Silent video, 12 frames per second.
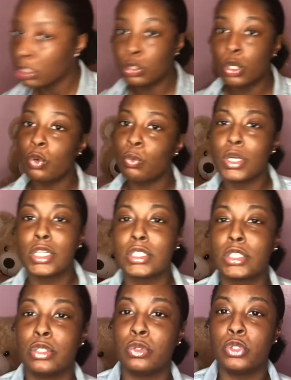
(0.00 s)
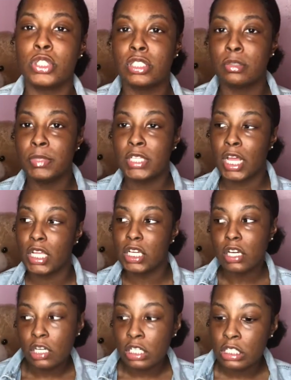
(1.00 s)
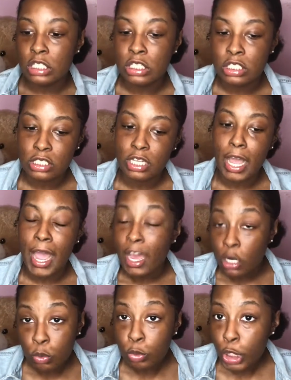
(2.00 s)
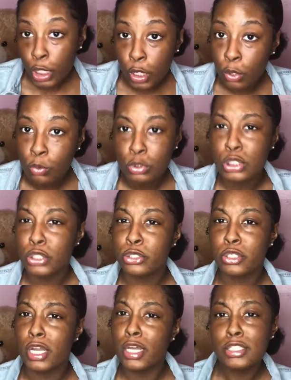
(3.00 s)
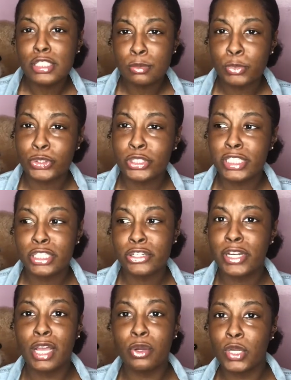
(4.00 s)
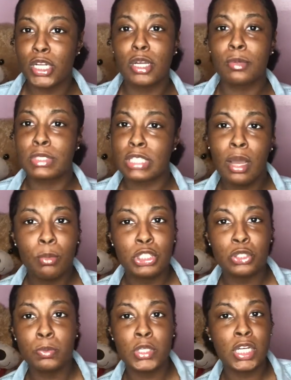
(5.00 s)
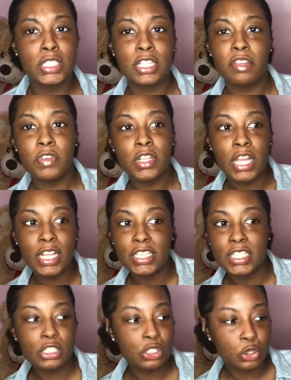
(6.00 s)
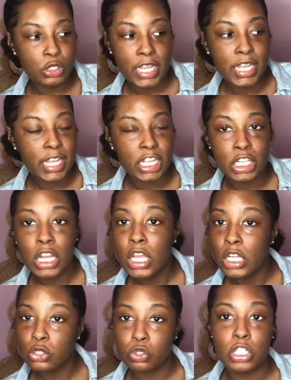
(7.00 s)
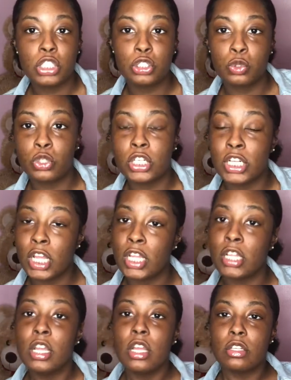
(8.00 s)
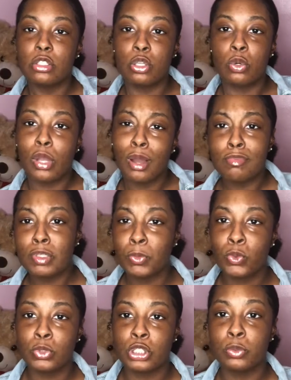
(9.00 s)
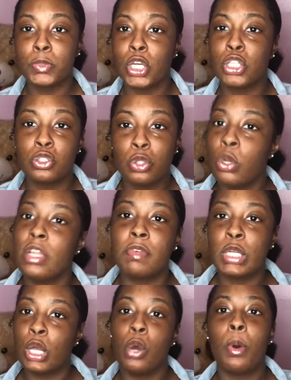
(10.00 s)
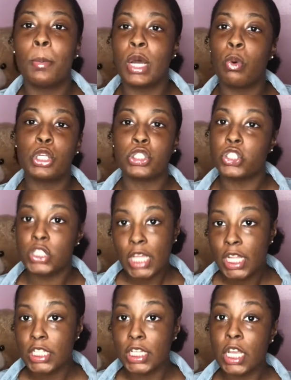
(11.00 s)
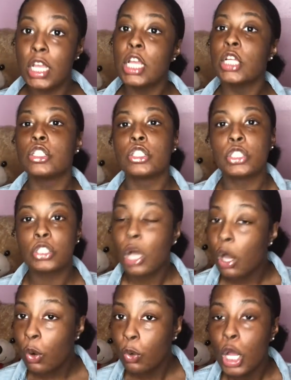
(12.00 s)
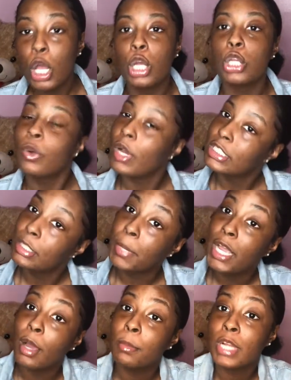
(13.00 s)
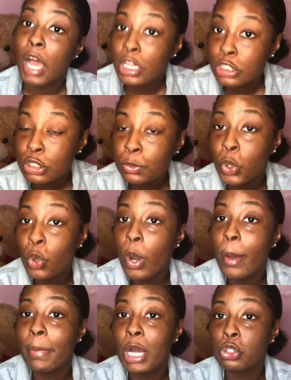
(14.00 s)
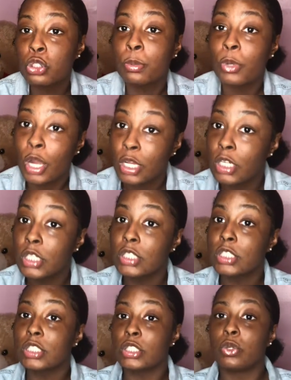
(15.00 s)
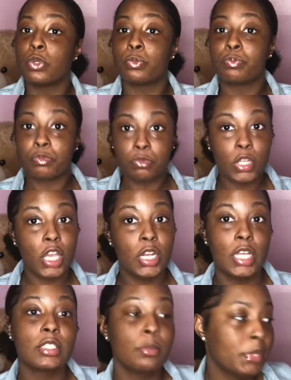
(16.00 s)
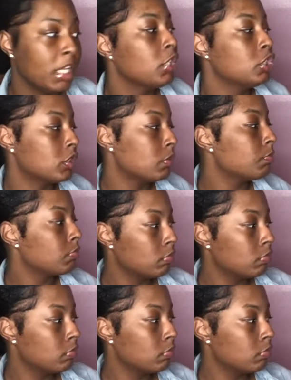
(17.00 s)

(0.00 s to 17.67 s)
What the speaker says: You don't want to just be like, I don't know, to your customer. Then they're not going to come shop with you because they feel like they can't trust you or they're not, you know, comfortable with you because you don't even know about what you're selling. So you want to become knowledgeable about your products. So that's a big jump.